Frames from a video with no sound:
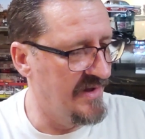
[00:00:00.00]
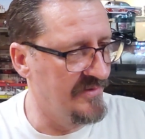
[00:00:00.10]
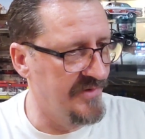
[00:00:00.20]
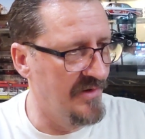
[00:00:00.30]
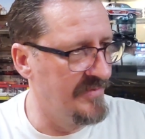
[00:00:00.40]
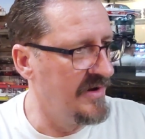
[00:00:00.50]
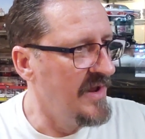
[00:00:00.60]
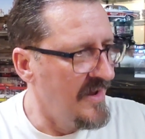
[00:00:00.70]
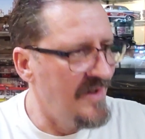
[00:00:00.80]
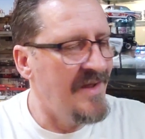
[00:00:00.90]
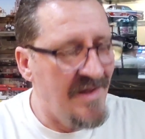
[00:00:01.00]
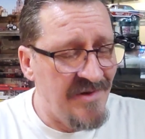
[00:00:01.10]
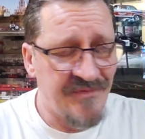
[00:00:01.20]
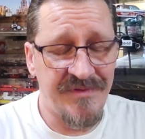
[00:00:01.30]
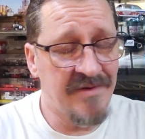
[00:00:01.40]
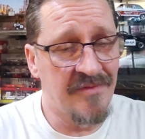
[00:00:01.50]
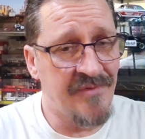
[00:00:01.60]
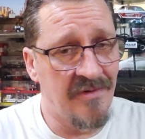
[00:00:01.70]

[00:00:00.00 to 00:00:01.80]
I don't know, but stickers